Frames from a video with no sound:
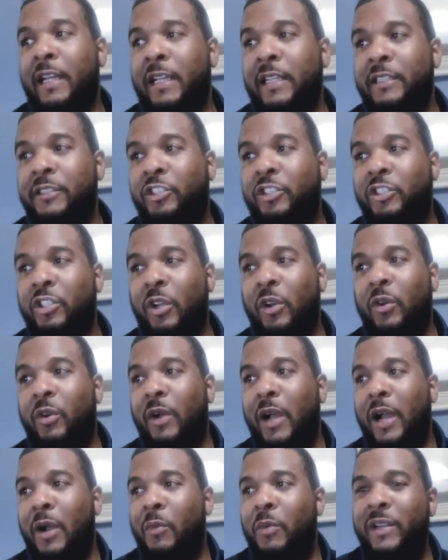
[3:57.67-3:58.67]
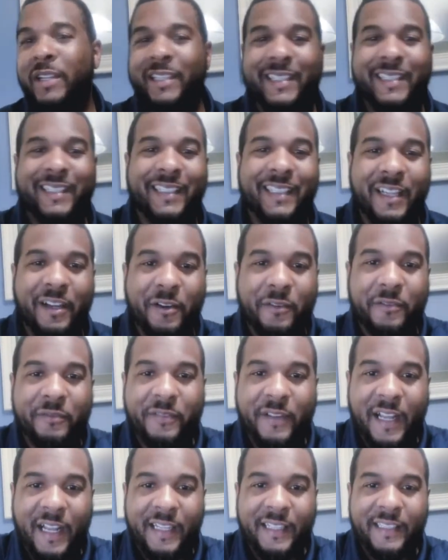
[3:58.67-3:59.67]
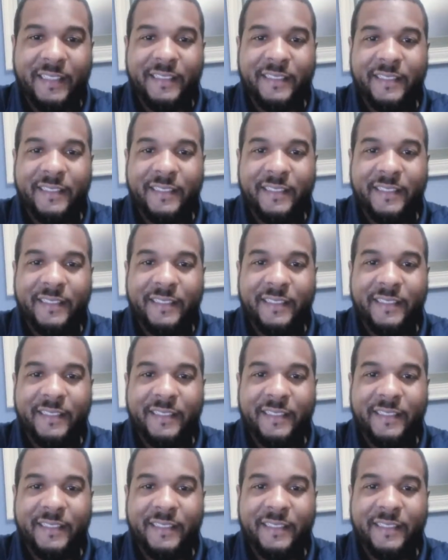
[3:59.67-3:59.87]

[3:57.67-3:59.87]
So I want to clarify